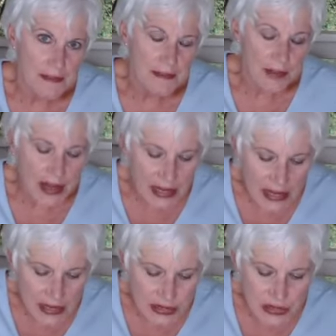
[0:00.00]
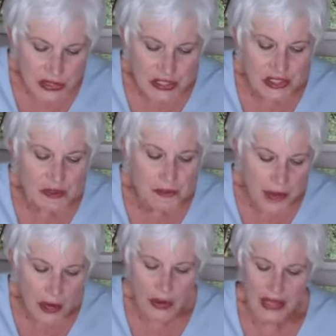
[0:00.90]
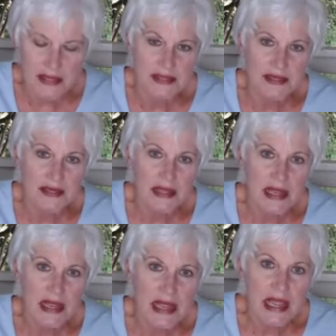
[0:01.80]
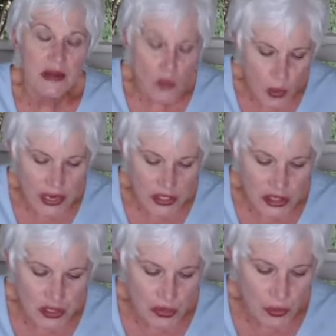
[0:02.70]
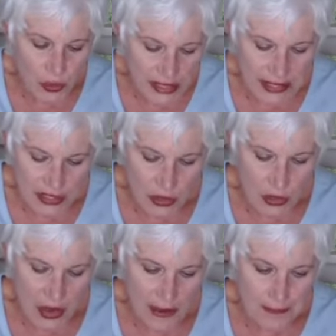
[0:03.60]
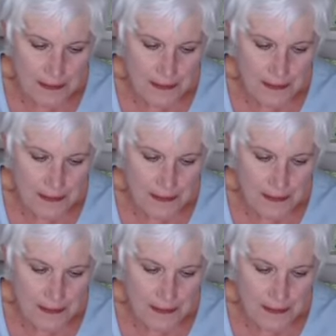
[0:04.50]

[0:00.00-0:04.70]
but it is the spirit in which we disagree.